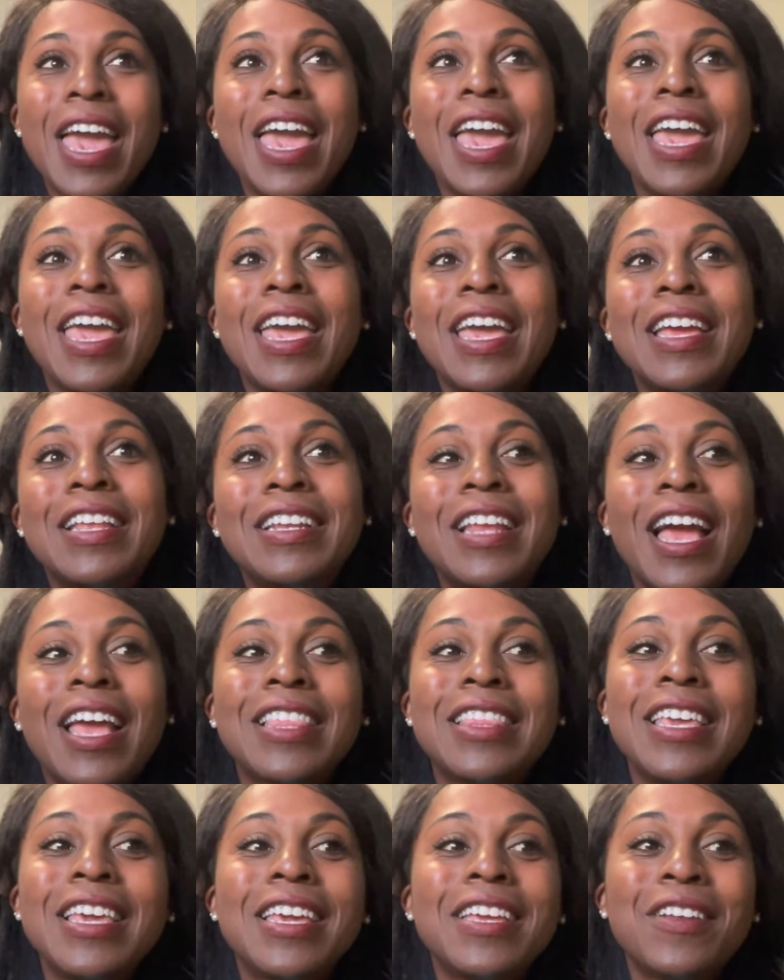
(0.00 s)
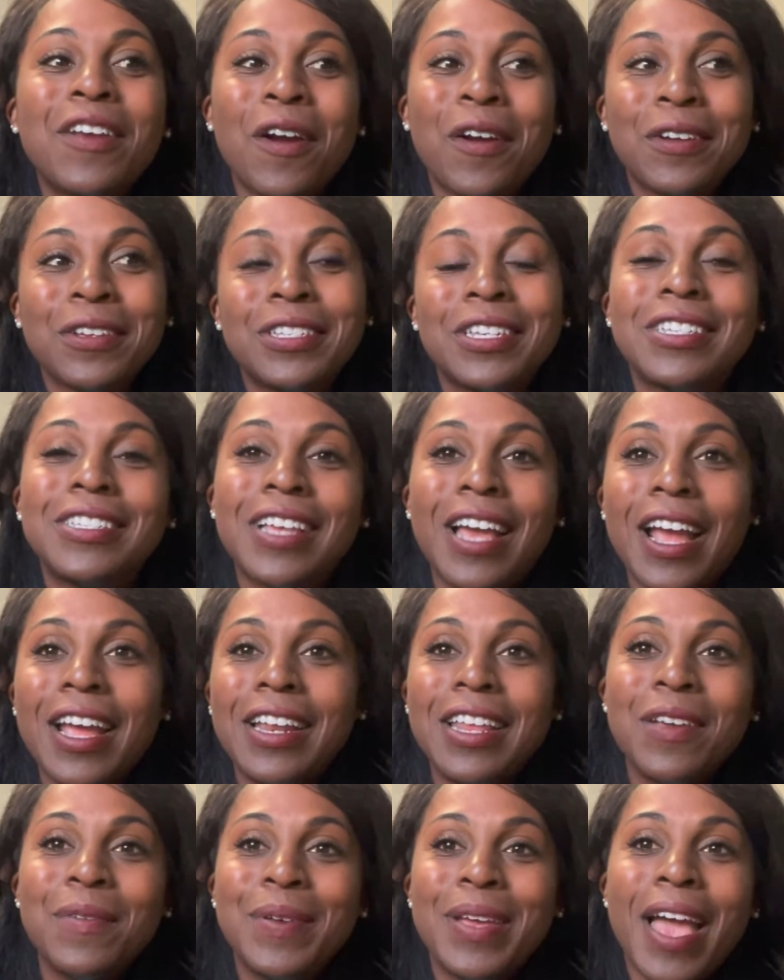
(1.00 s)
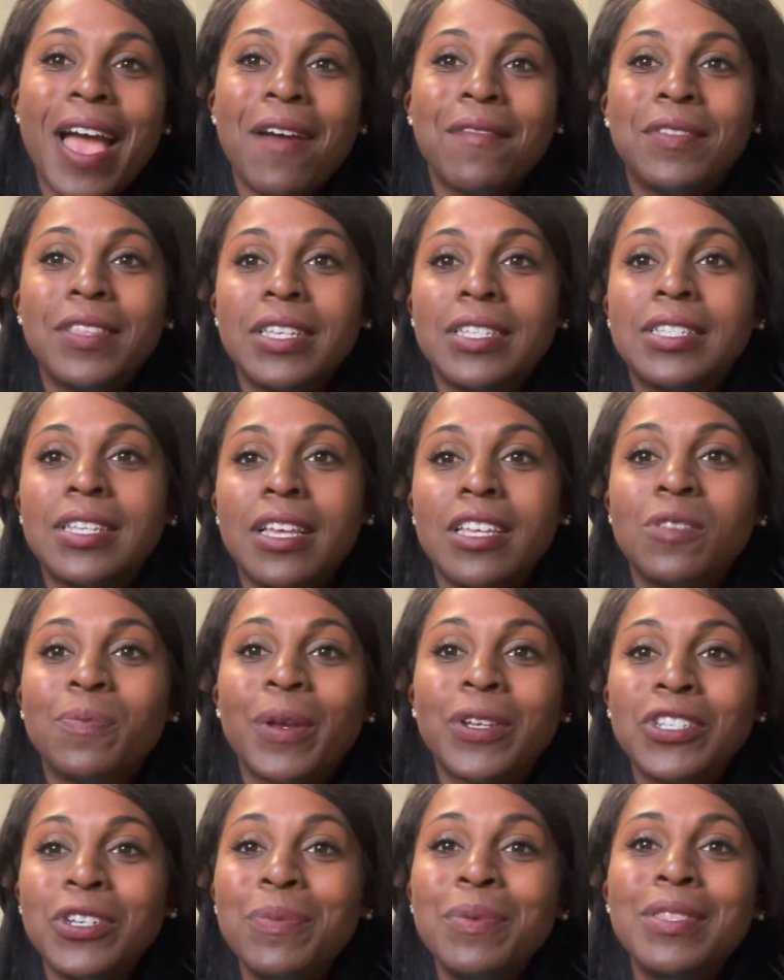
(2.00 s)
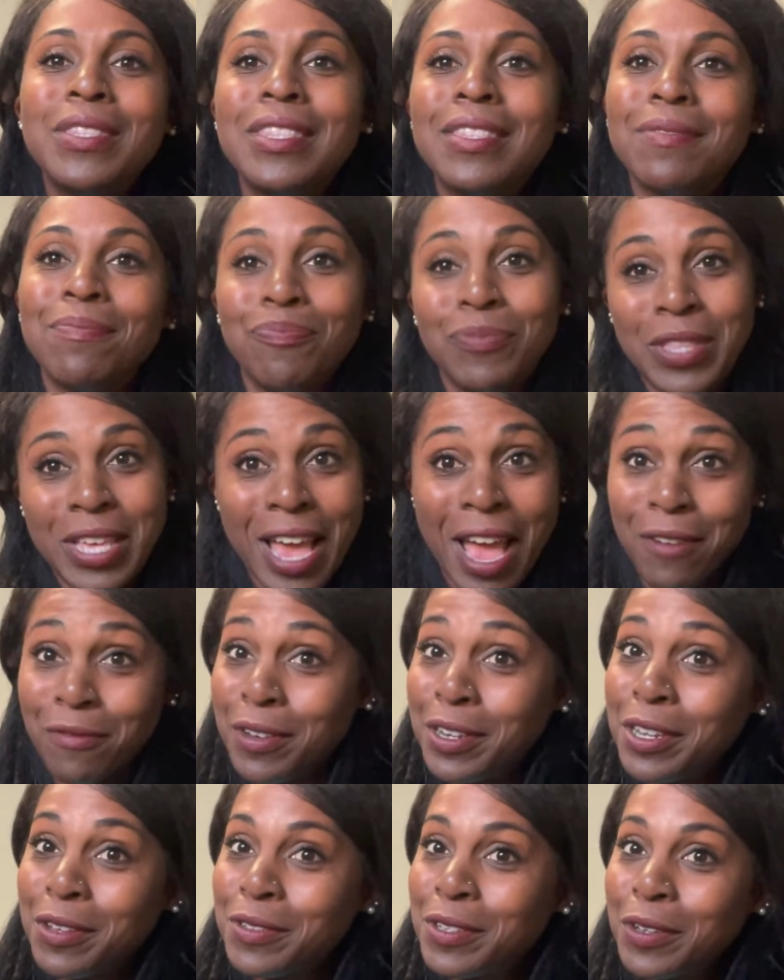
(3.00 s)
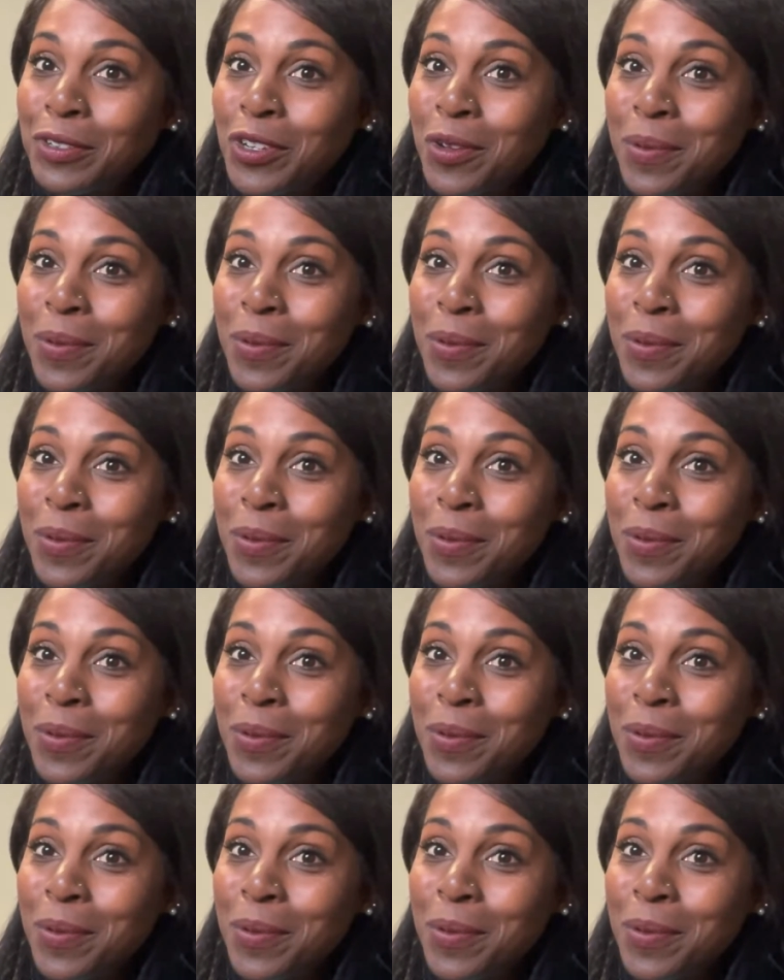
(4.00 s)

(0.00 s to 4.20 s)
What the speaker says: And I think in our society, we have this, especially with the advent of social